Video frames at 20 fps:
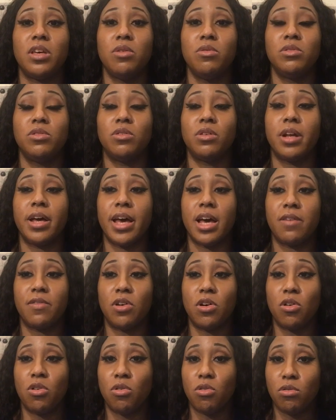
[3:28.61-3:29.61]
He was going to have
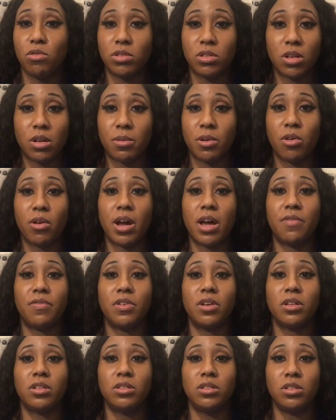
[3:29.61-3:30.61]
a whole
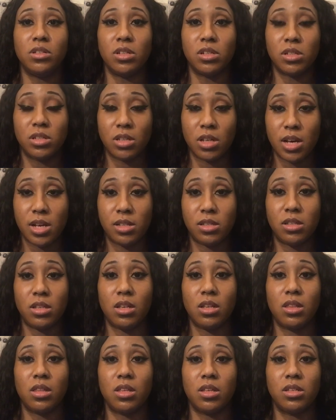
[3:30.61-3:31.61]
demographic
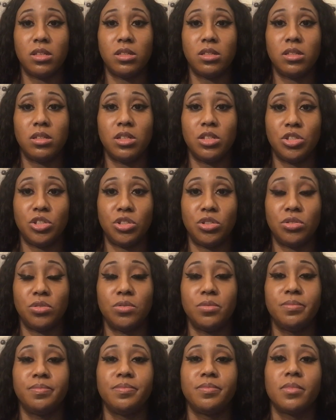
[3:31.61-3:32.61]
discussing this issue.